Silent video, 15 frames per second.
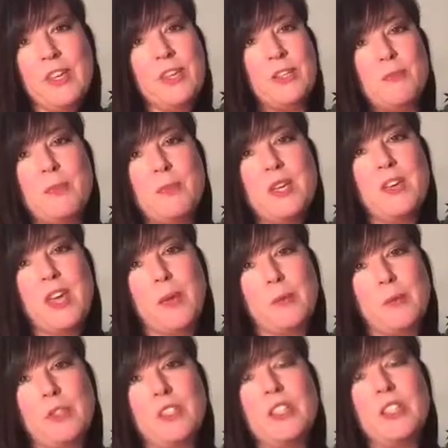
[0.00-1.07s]
is being
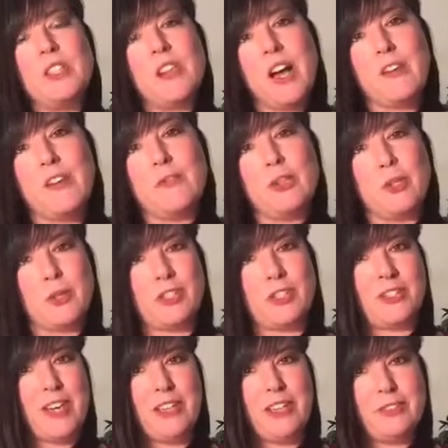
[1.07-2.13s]
able to love
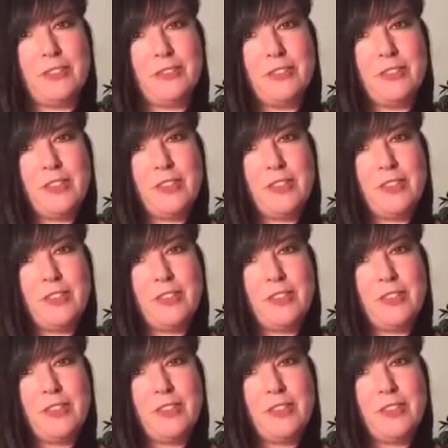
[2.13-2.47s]
yourself.